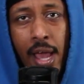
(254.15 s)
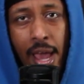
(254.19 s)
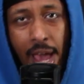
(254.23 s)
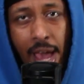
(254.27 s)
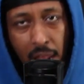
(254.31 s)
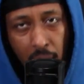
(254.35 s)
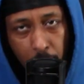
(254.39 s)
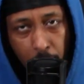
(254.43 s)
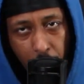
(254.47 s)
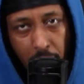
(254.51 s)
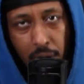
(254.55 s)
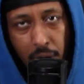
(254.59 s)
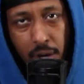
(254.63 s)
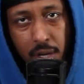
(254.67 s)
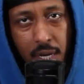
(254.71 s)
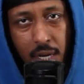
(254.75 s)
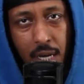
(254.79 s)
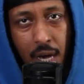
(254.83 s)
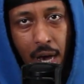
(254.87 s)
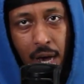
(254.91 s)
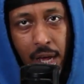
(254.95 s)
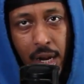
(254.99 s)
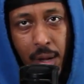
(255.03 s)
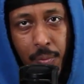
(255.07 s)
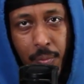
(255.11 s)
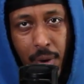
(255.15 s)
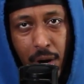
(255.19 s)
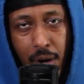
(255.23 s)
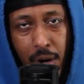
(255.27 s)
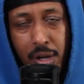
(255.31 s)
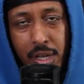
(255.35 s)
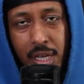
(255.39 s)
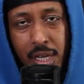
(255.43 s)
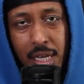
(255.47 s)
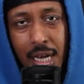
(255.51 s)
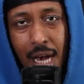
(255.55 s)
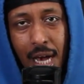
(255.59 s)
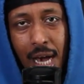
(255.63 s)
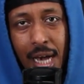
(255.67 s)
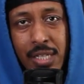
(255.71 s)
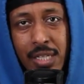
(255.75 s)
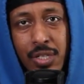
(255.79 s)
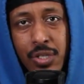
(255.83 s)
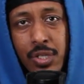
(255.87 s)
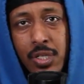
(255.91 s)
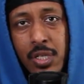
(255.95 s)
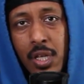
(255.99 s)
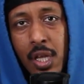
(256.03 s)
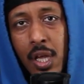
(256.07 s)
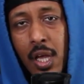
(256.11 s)
and America got American
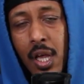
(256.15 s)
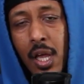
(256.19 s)
guys.